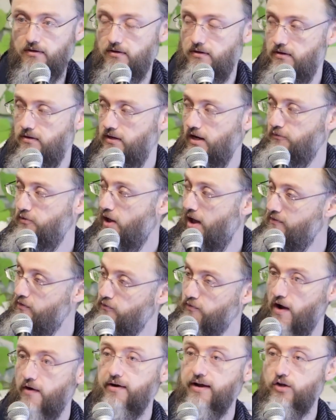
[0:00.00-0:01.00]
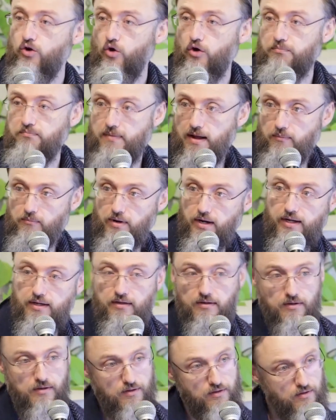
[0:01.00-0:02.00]
Now, if you have a very good memory,
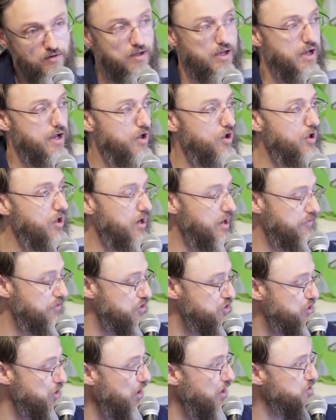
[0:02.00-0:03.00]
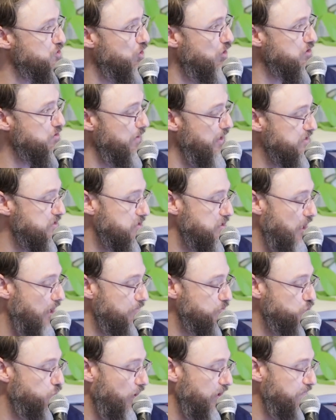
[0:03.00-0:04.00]
earlier this year I talked about Psalm
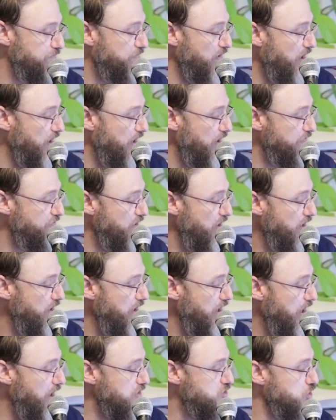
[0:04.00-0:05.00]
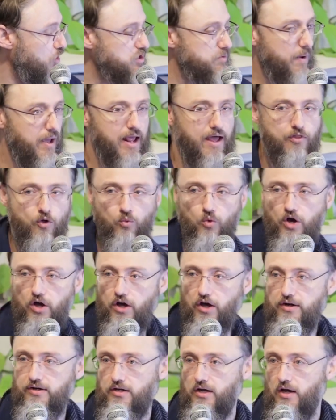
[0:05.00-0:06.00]
25, and I talked about how the
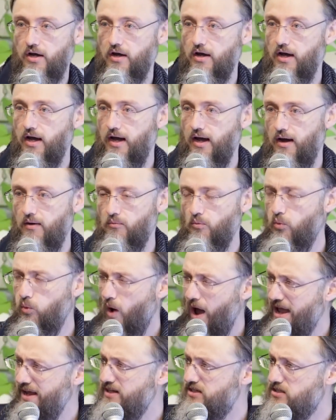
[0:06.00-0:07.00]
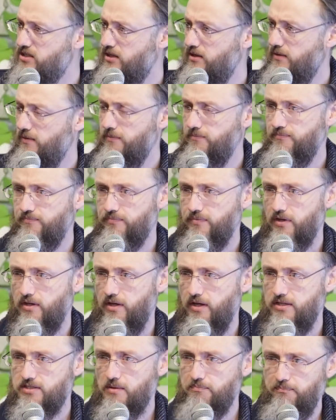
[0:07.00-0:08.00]
word wait
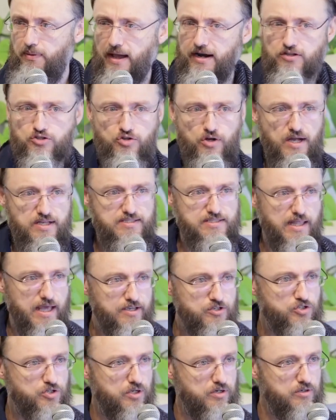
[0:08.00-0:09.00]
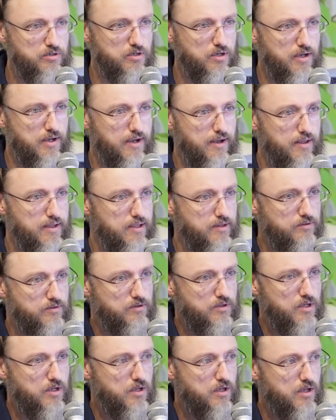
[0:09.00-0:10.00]
is a better translation
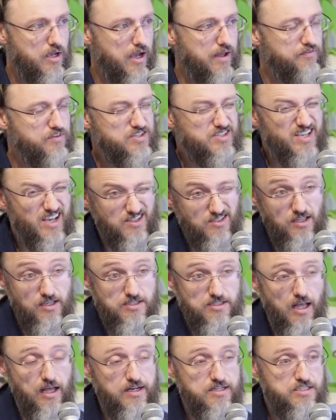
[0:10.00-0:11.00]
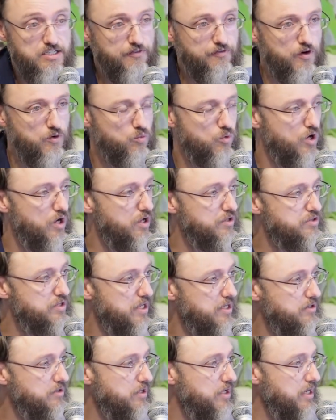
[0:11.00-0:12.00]
and this is actually a slightly different word
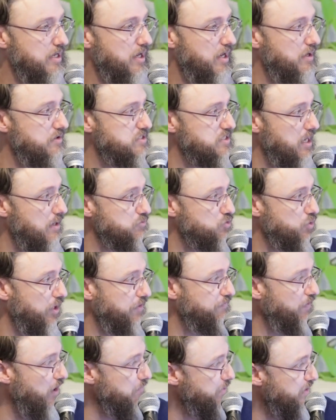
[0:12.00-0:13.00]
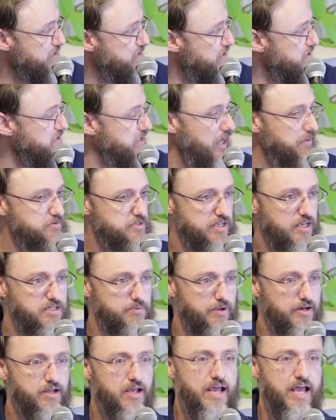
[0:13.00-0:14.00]
than in Psalm 25, but it's the same
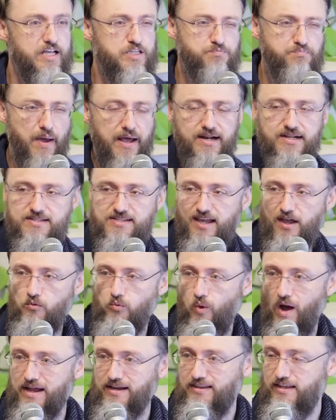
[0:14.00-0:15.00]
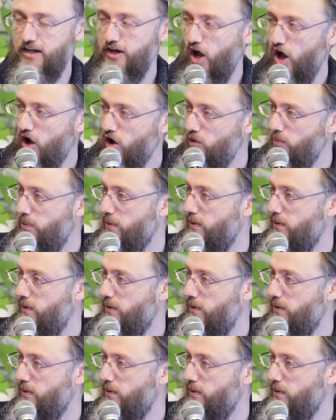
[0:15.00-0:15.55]
sentiment. It's better to say wait than hope.